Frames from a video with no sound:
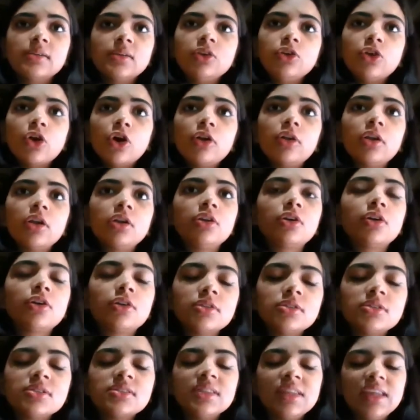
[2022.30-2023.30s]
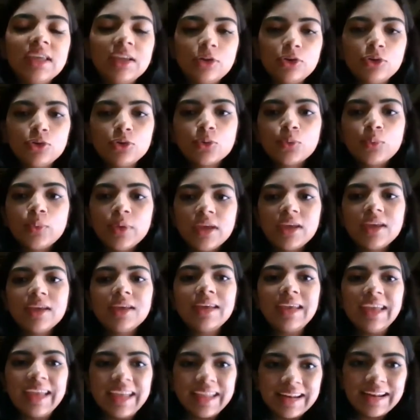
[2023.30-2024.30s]
your returns need to
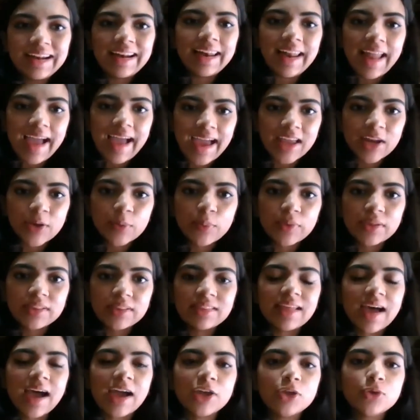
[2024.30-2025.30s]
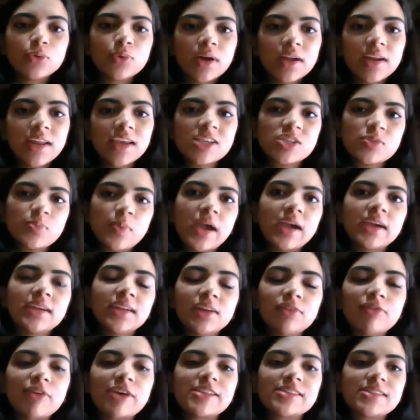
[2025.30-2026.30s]
be in line with that. You can't
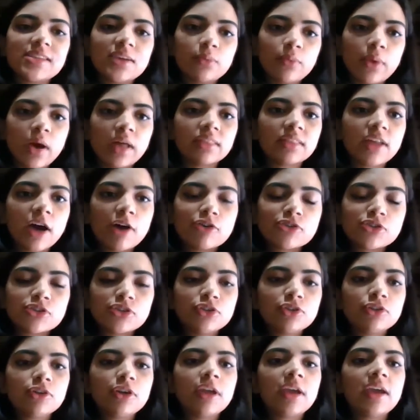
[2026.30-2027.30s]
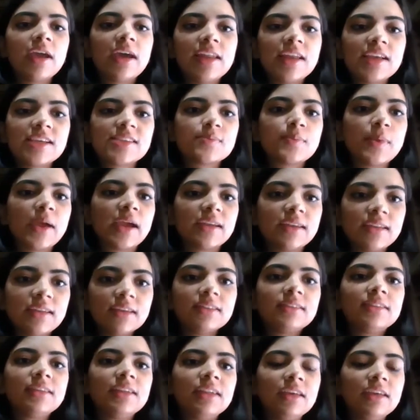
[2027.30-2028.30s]
expect investing 1,000 today and
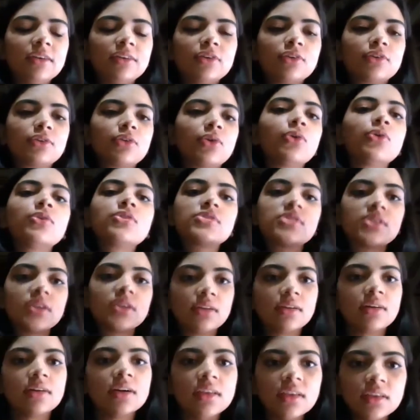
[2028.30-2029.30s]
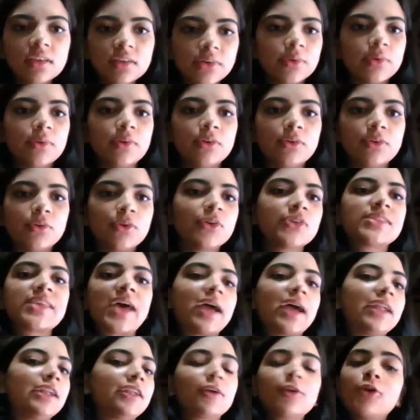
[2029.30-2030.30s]
expecting 3 crores in a year.
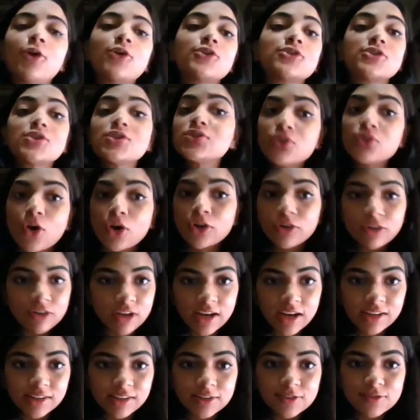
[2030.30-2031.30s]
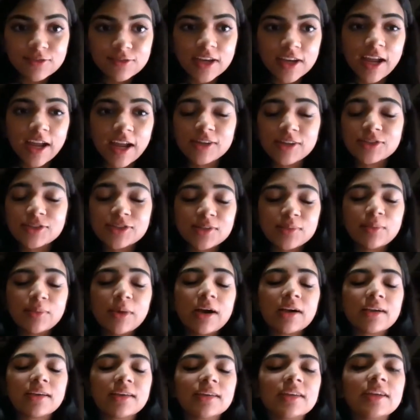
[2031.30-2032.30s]
Santa Claus is not running the financial
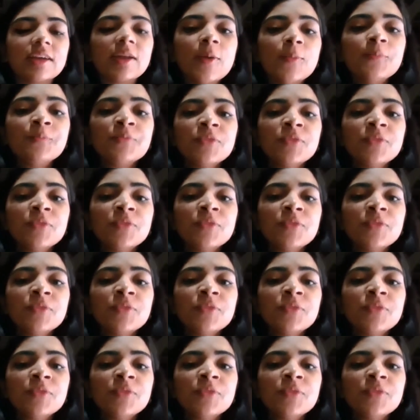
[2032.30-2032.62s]
market.